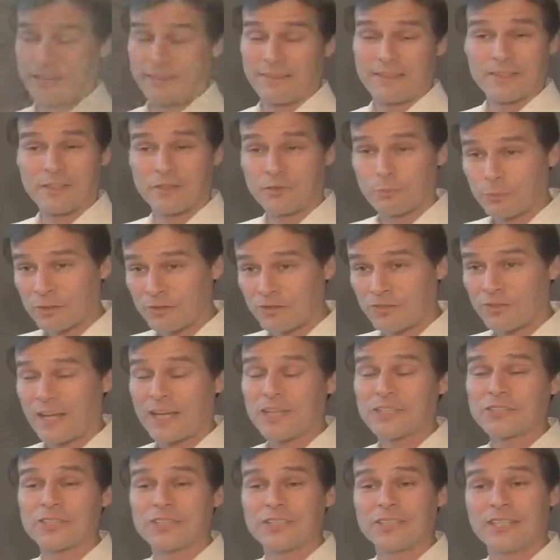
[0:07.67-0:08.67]
I think this
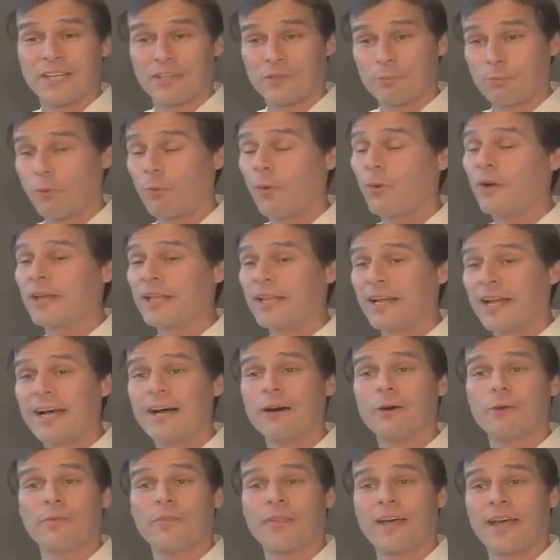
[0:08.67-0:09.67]
recession has pointed
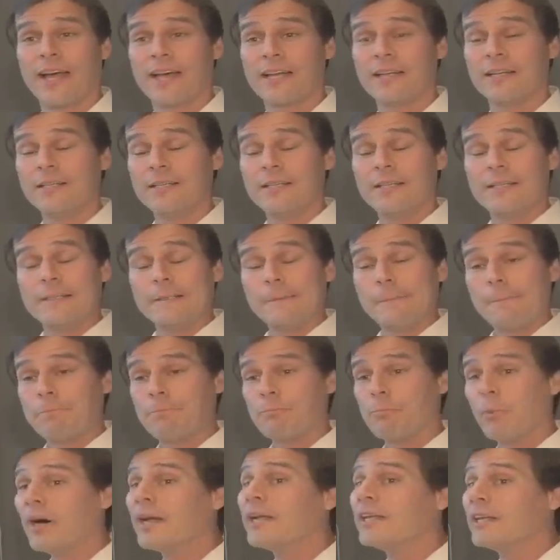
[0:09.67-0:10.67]
out that
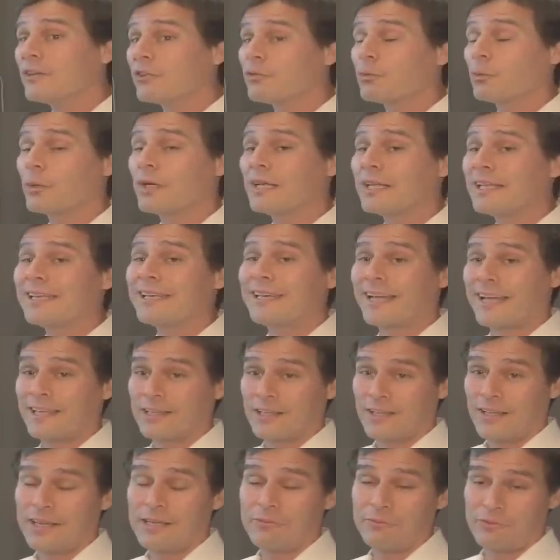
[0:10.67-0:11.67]
money is really a
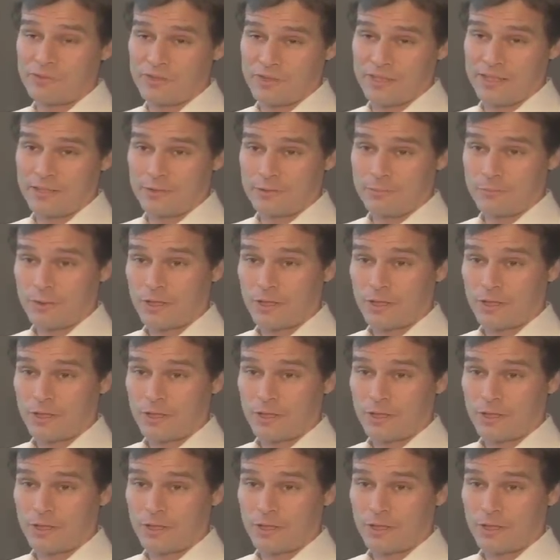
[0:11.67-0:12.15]
life skill.